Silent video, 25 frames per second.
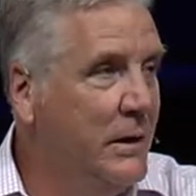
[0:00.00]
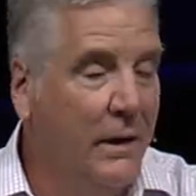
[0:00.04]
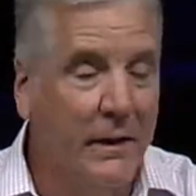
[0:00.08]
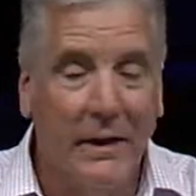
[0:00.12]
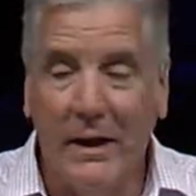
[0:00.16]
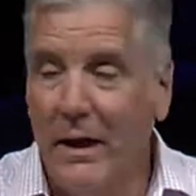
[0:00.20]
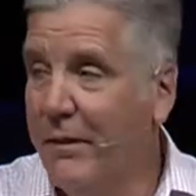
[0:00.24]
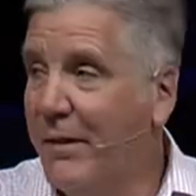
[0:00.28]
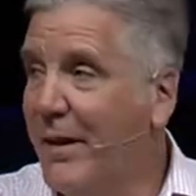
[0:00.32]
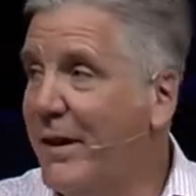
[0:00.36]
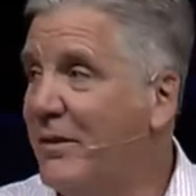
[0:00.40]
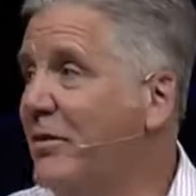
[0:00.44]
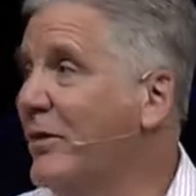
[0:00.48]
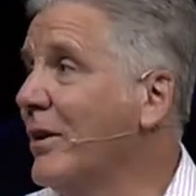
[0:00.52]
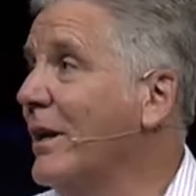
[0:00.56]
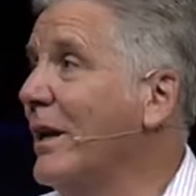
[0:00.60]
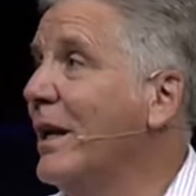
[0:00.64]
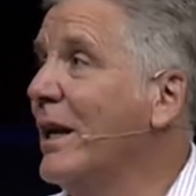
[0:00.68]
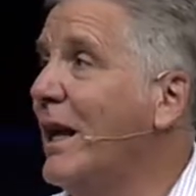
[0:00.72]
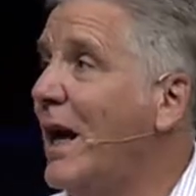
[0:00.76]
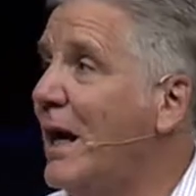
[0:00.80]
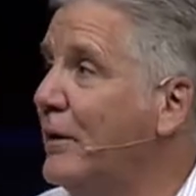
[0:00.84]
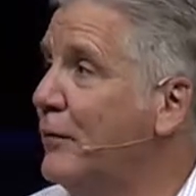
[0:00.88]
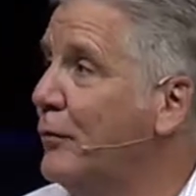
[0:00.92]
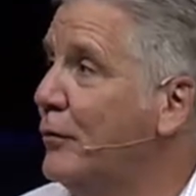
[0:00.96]
Now, that's a
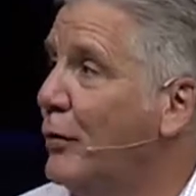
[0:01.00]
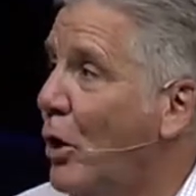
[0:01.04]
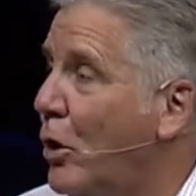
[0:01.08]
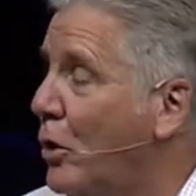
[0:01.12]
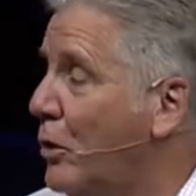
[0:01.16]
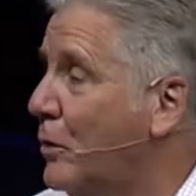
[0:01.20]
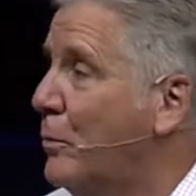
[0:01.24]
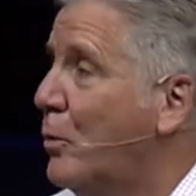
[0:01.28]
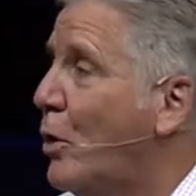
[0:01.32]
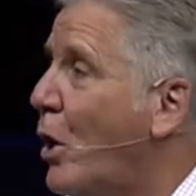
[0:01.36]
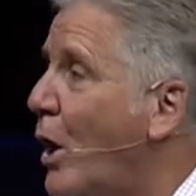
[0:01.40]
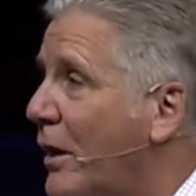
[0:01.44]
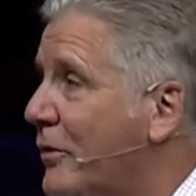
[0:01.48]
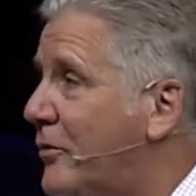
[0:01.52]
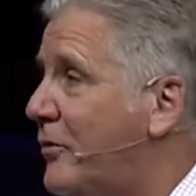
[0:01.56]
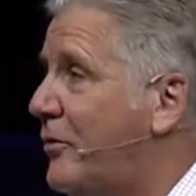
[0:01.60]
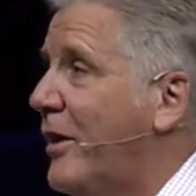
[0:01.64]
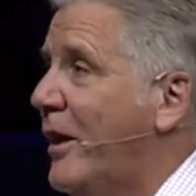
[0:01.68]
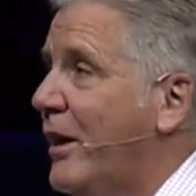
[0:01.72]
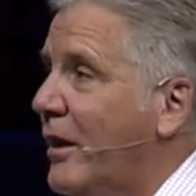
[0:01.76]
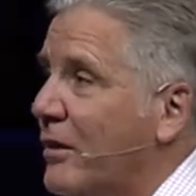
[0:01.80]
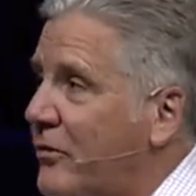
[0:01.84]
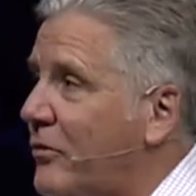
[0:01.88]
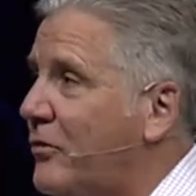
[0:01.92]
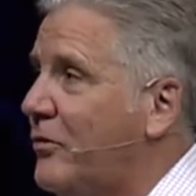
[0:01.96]
lifelong
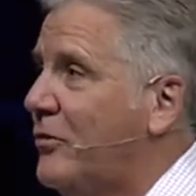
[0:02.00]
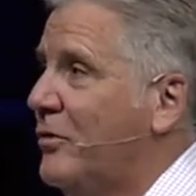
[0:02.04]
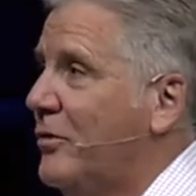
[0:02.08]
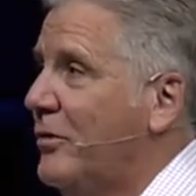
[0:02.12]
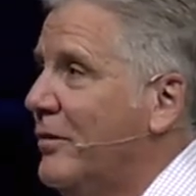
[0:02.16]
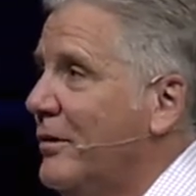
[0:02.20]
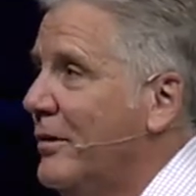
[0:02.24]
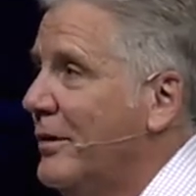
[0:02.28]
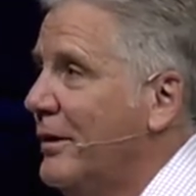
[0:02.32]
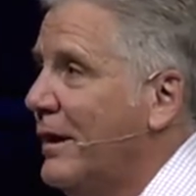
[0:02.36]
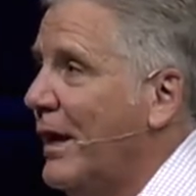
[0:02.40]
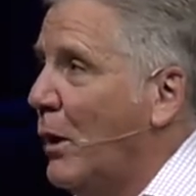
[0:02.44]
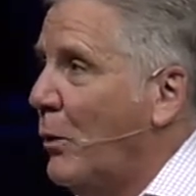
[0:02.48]
process.